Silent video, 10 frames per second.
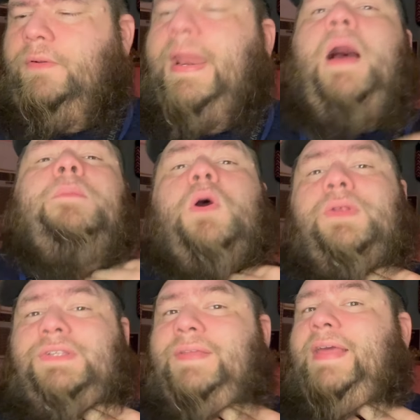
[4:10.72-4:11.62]
Now I'm
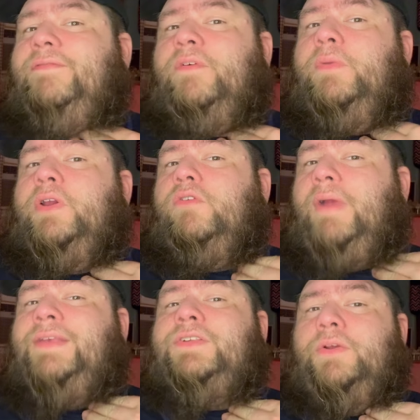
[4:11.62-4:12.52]
noticing that familiar
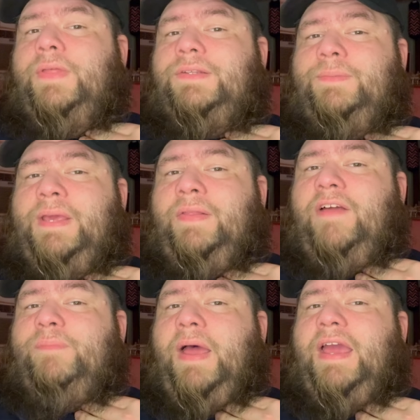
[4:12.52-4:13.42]
residue that's being
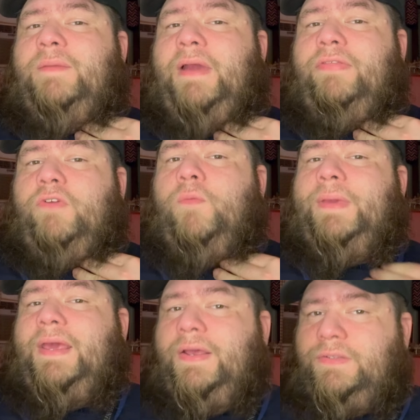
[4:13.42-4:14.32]
left behind in my throat
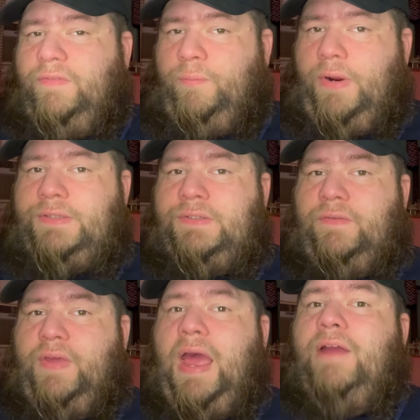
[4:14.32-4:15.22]
because of the presence
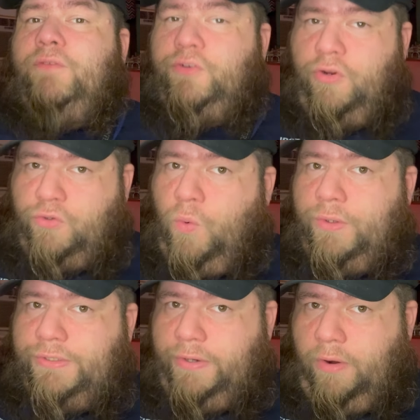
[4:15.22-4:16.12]
of the high fructose
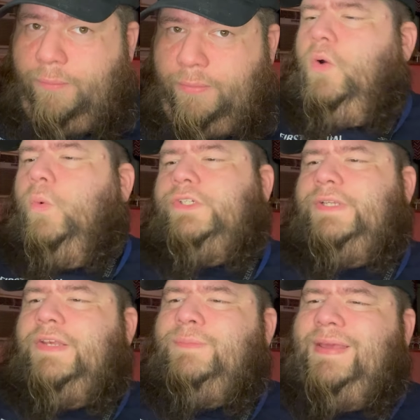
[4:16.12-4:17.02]
corn syrup, which
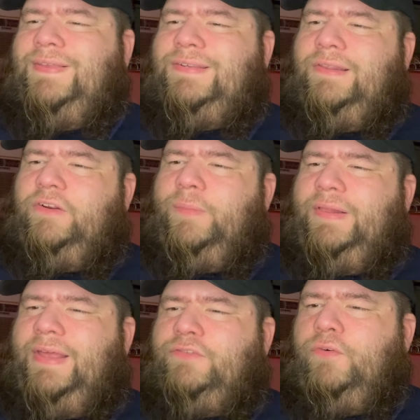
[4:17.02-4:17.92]
does make this a little
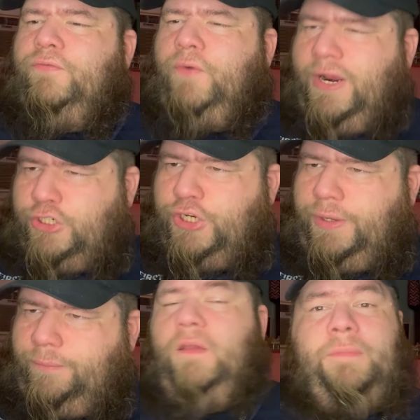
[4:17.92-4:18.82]
bit less
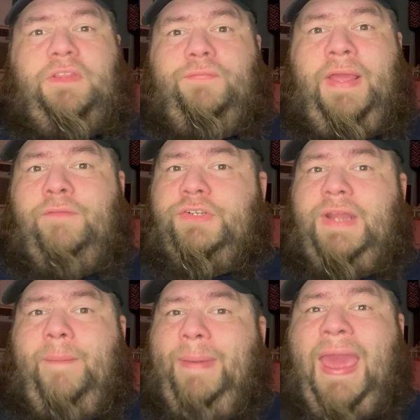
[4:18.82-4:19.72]
refreshing. But the flavor is
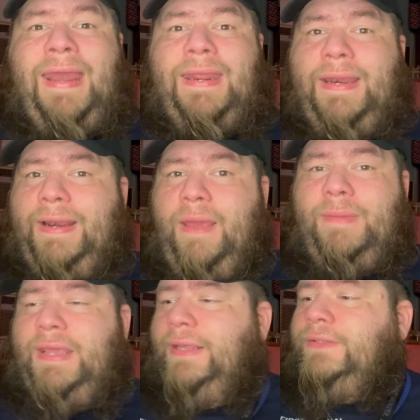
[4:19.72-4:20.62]
not bad in it. I
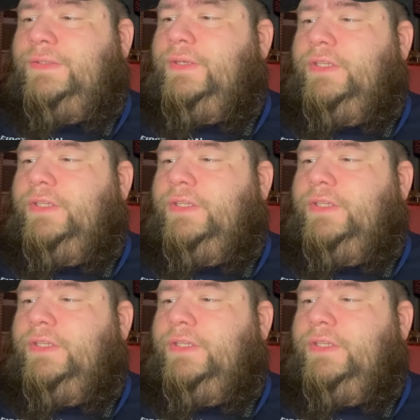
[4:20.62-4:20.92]
mean, it's